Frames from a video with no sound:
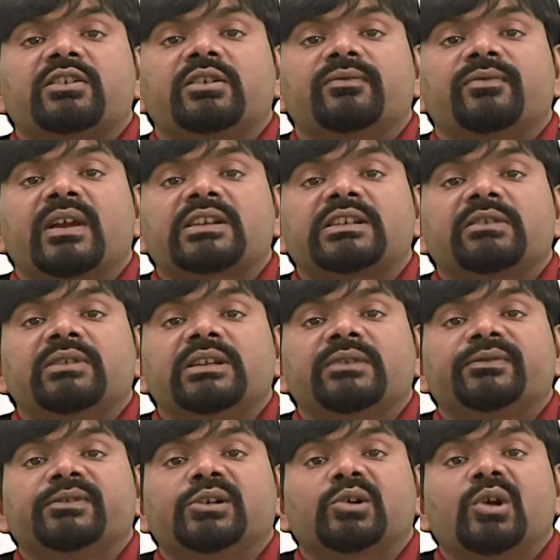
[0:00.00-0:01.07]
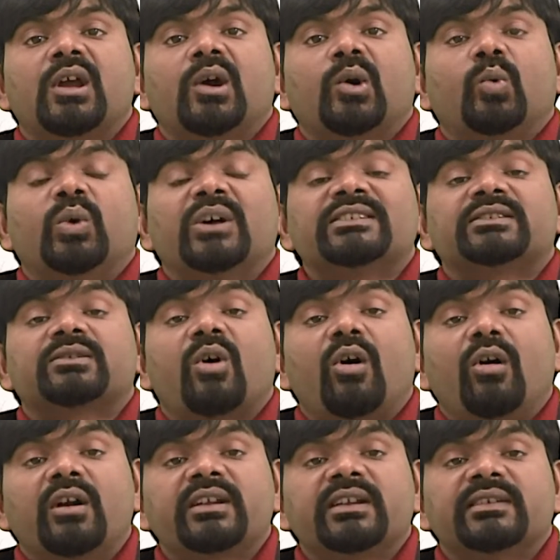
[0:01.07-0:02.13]
effectively for one's
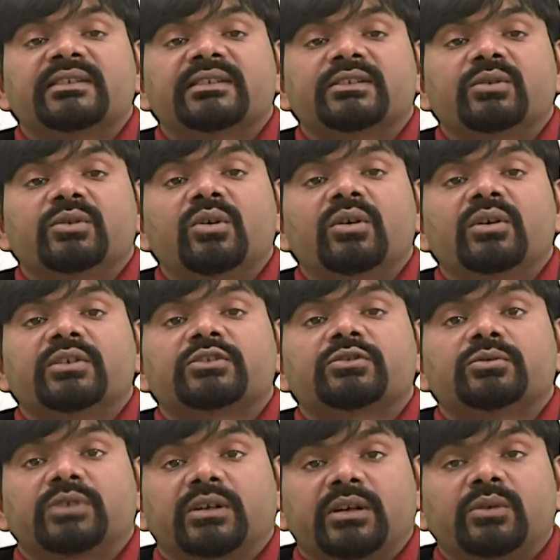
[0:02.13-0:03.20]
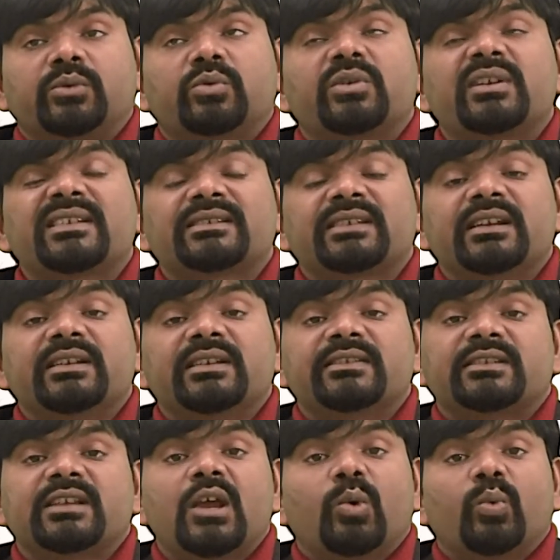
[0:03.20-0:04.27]
audience. So the concluded
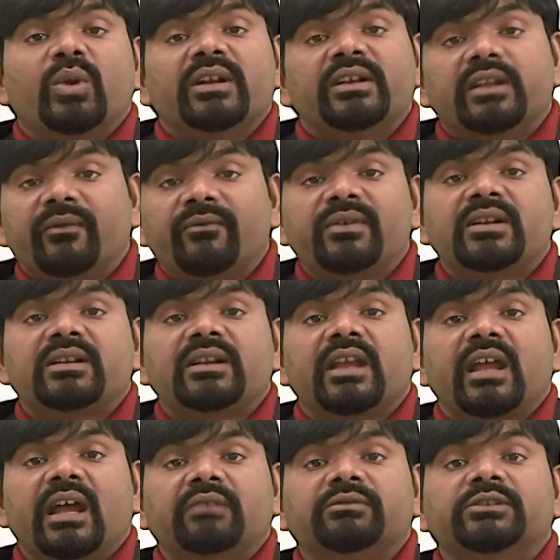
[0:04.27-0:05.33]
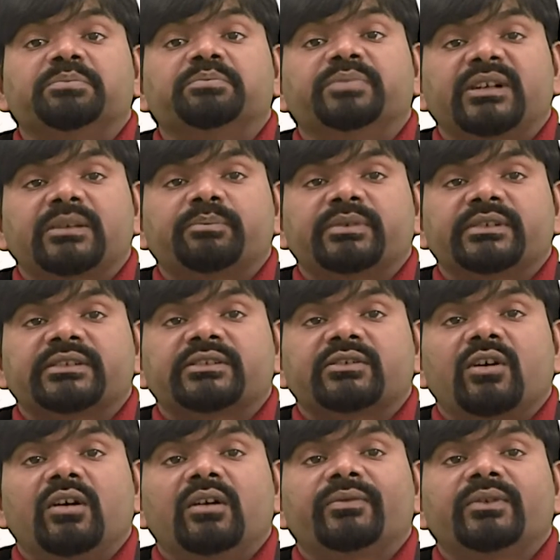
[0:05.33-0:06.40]
sentence will definitely have the purpose
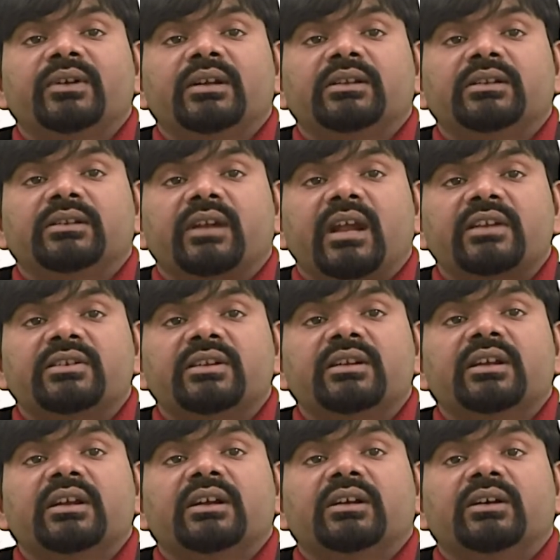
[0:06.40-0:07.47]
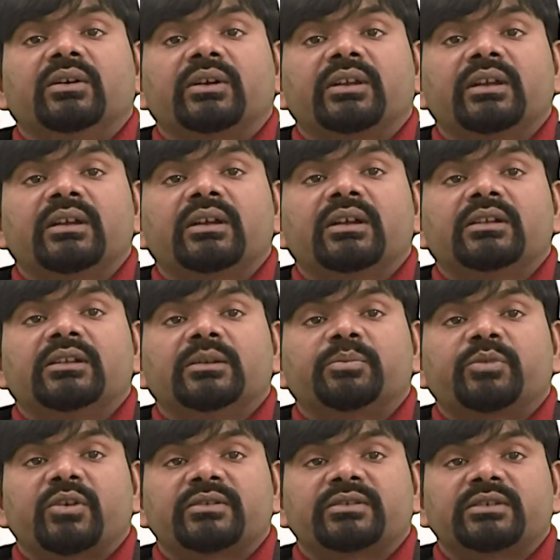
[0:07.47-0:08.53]
of the writing, okay, the
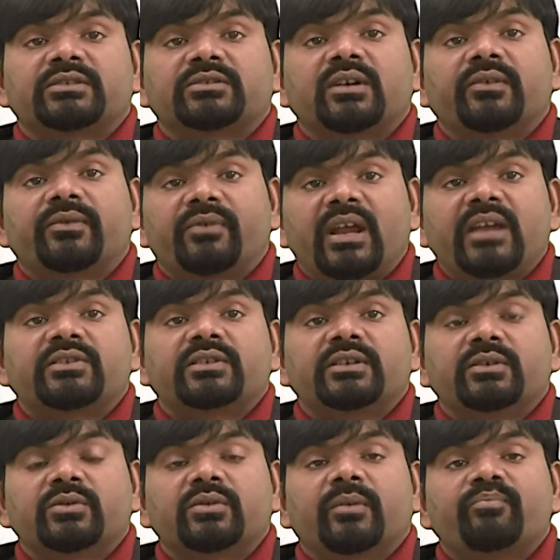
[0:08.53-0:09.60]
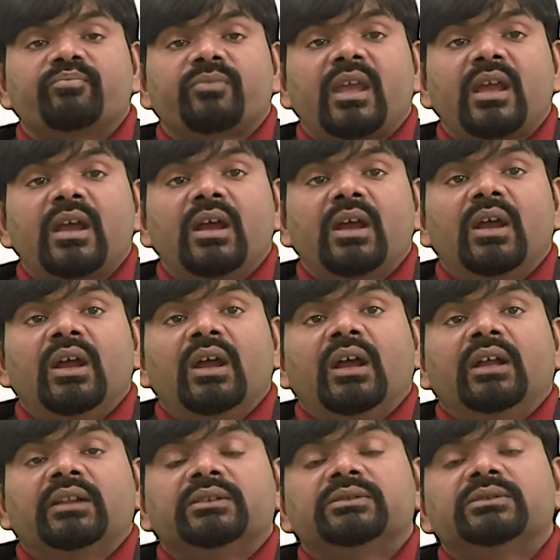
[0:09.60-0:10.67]
process of writing.
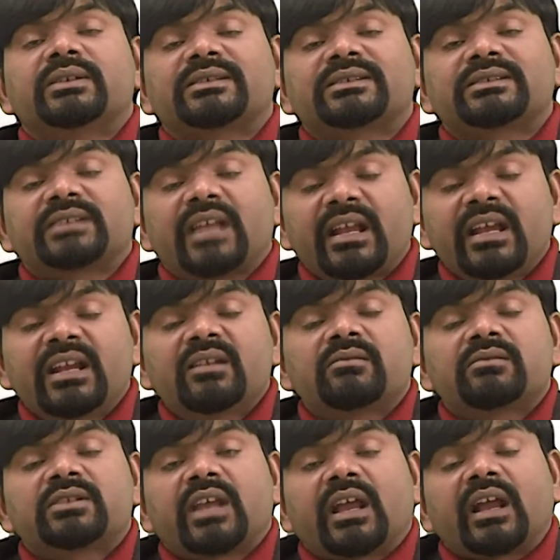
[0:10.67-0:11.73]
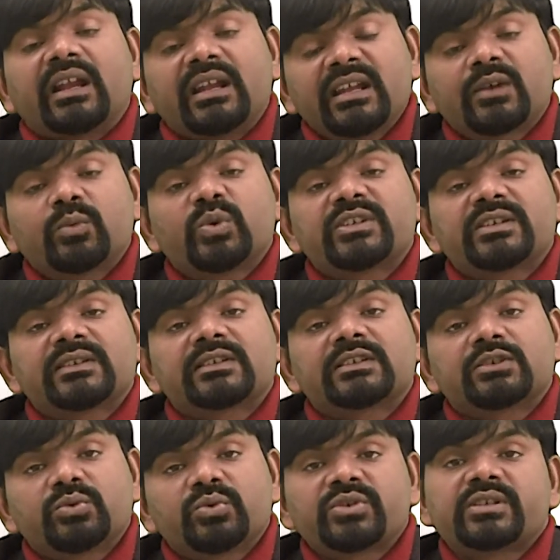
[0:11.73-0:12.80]
The second technique which is
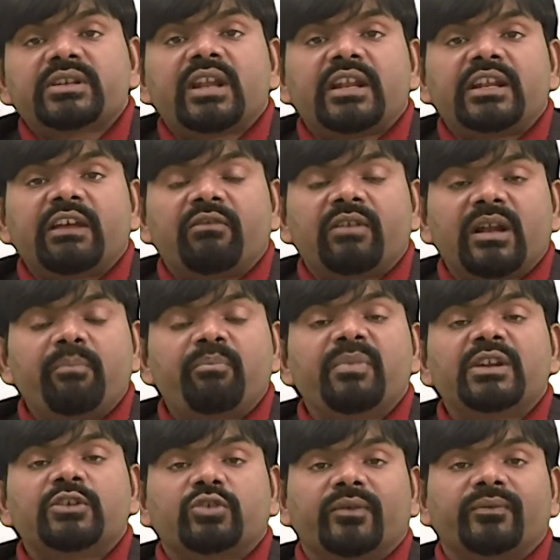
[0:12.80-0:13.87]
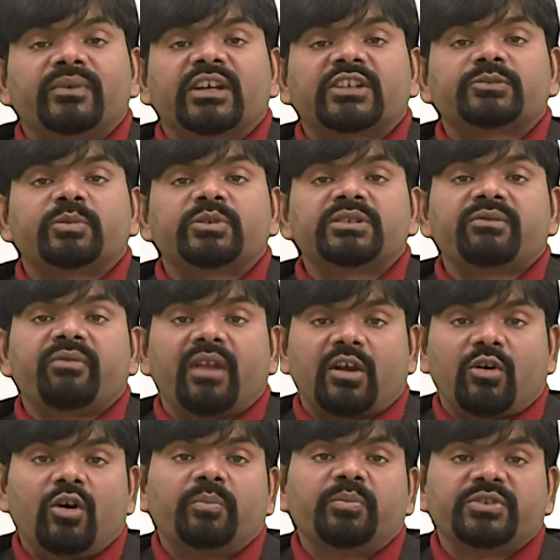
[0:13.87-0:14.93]
used in the development of expository
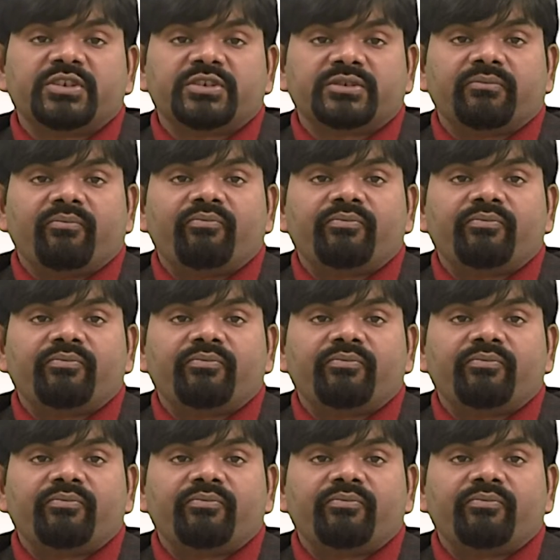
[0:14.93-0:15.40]
composition